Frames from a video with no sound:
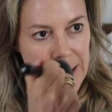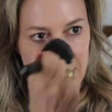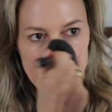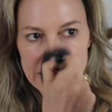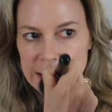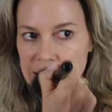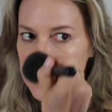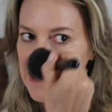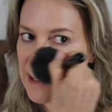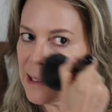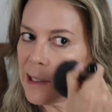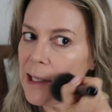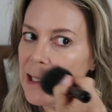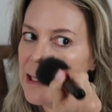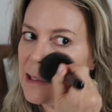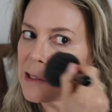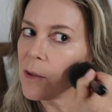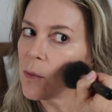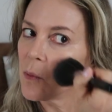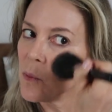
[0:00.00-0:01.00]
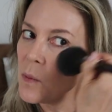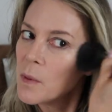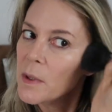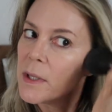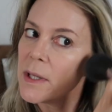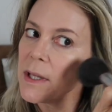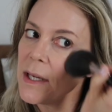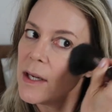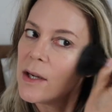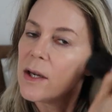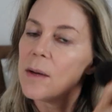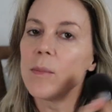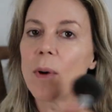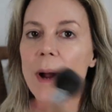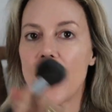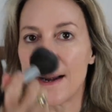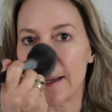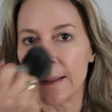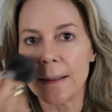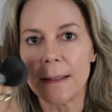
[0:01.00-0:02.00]
it is a really good
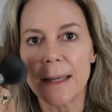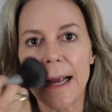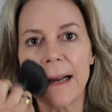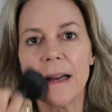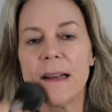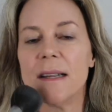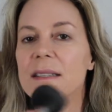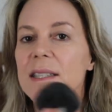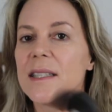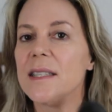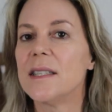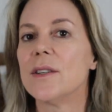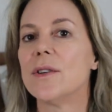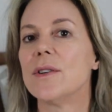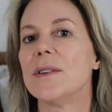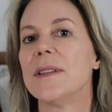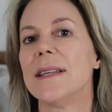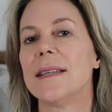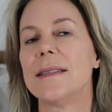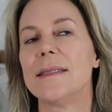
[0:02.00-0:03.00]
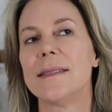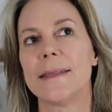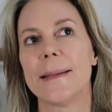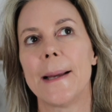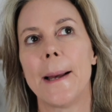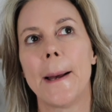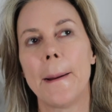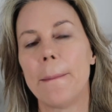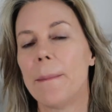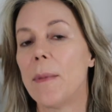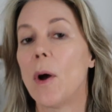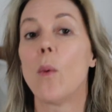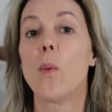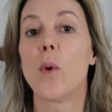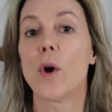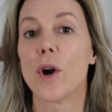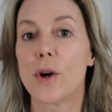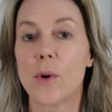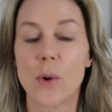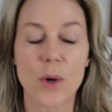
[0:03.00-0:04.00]
product. I consider this a
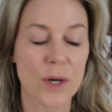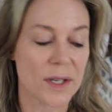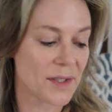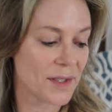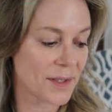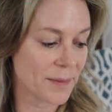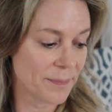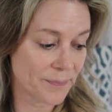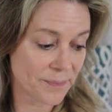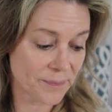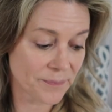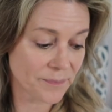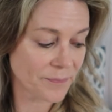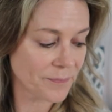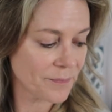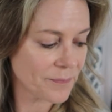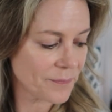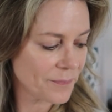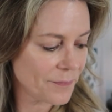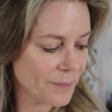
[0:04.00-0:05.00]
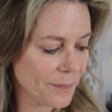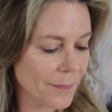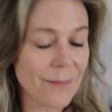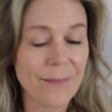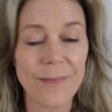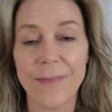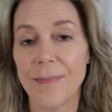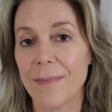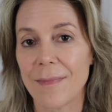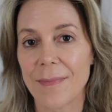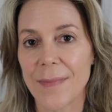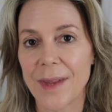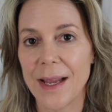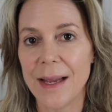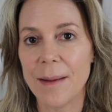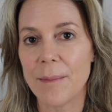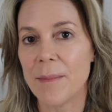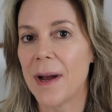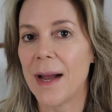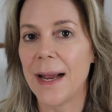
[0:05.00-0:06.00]
workhorse
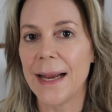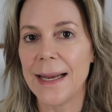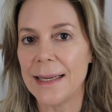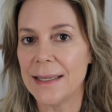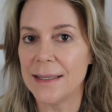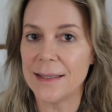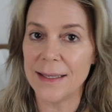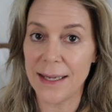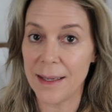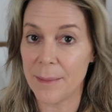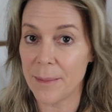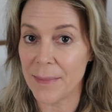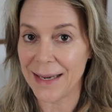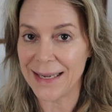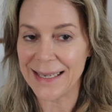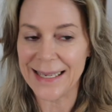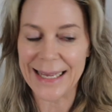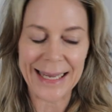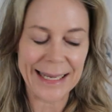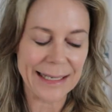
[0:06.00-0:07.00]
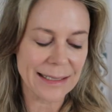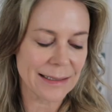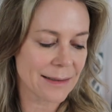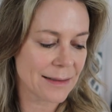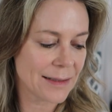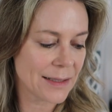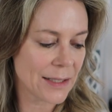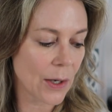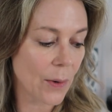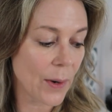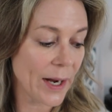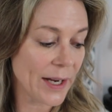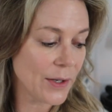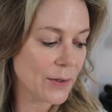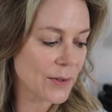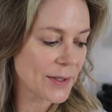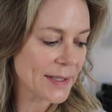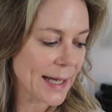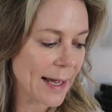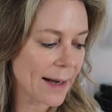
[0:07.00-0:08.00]
in my kit. So I
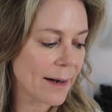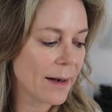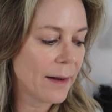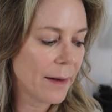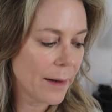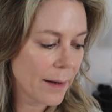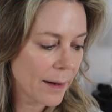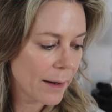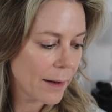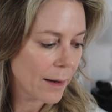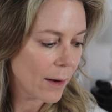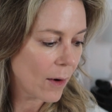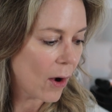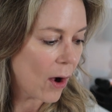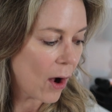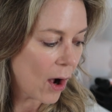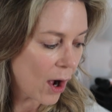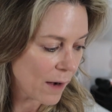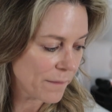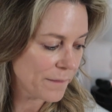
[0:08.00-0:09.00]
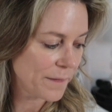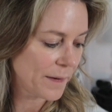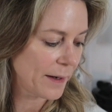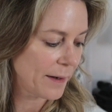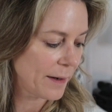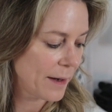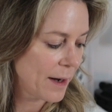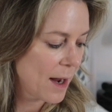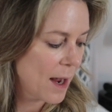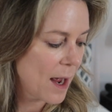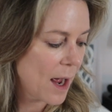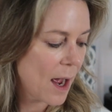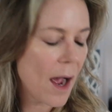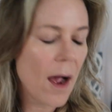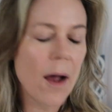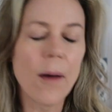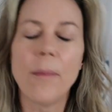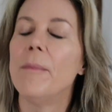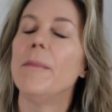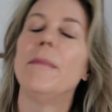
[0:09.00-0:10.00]
use that often.
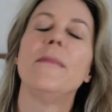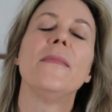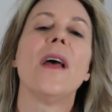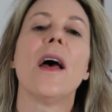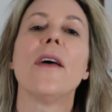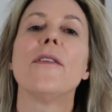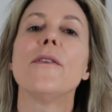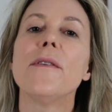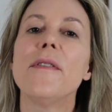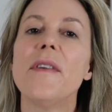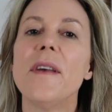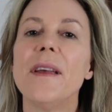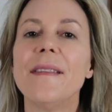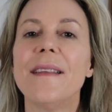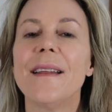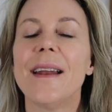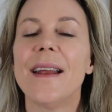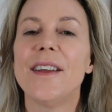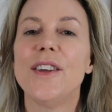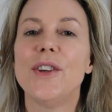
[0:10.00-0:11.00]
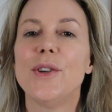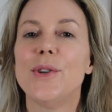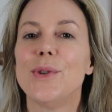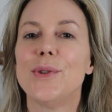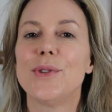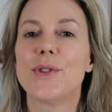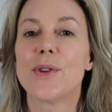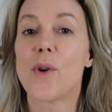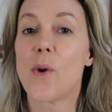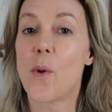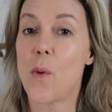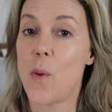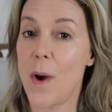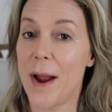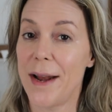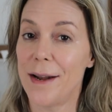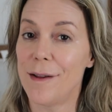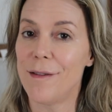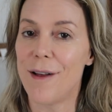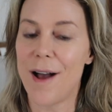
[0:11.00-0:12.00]
The other thing that I use
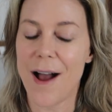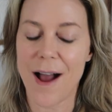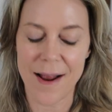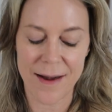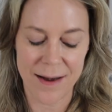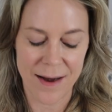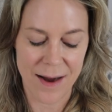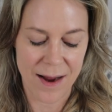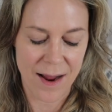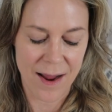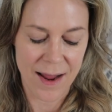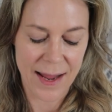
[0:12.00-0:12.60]
quite a lot